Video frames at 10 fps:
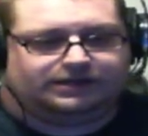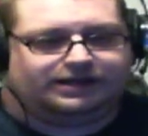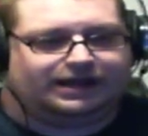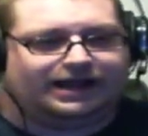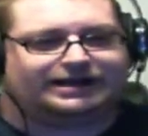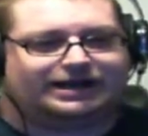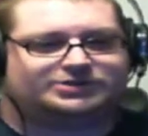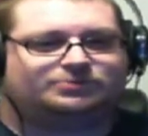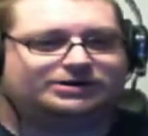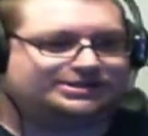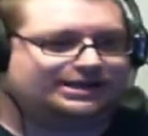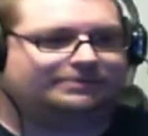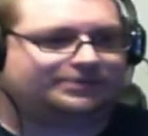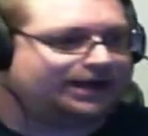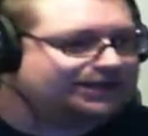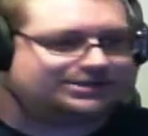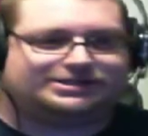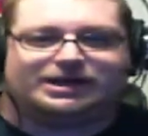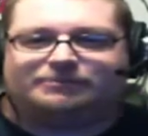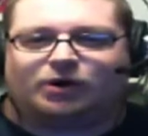Hey guys, what's up? It's
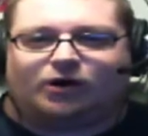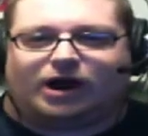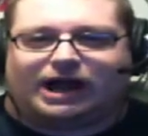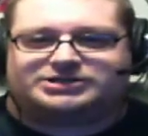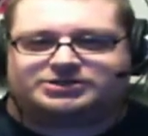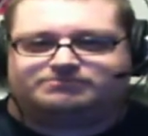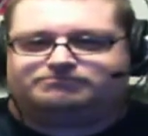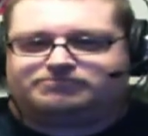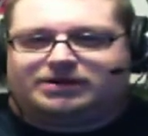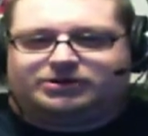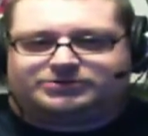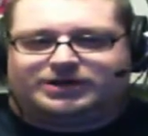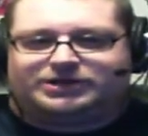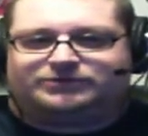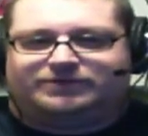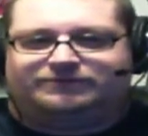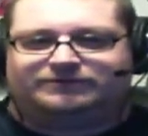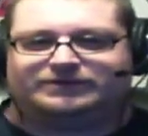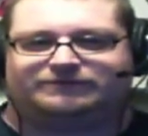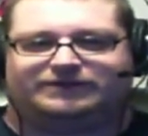your boy,
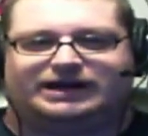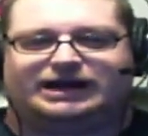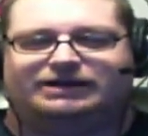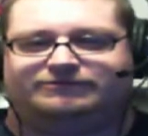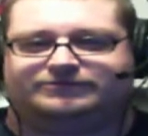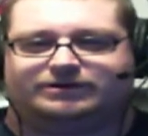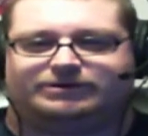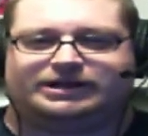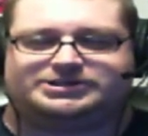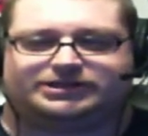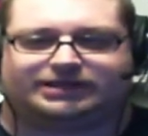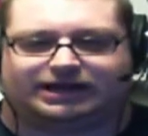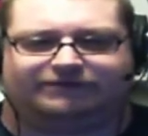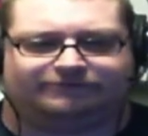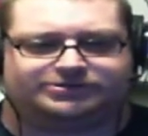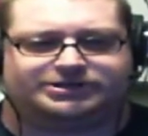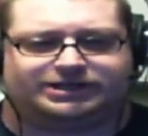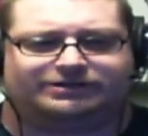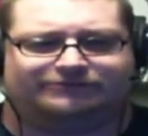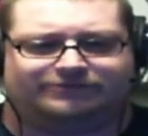Spyro2355, coming at you live once
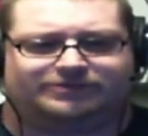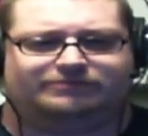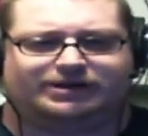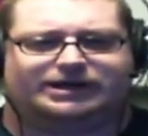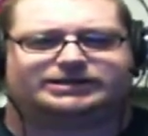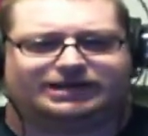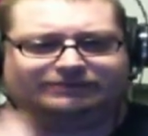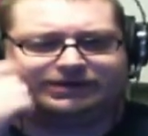again from the man cave.